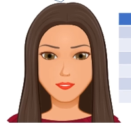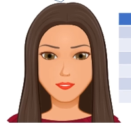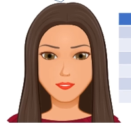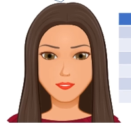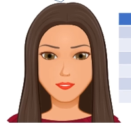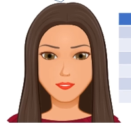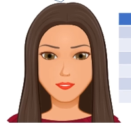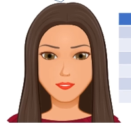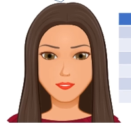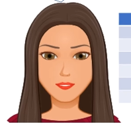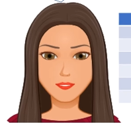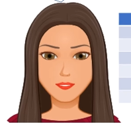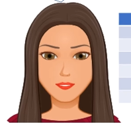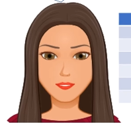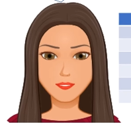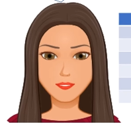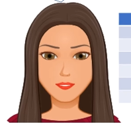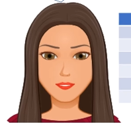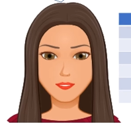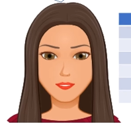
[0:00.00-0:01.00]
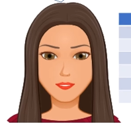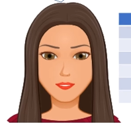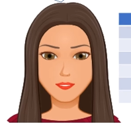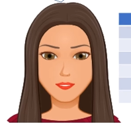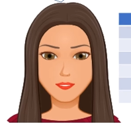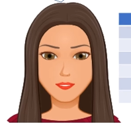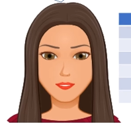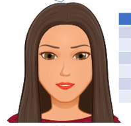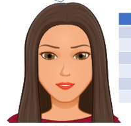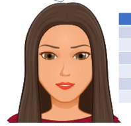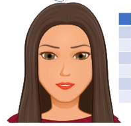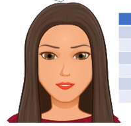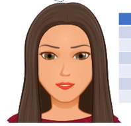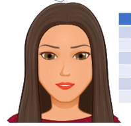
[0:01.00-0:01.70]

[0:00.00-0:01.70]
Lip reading: (silence)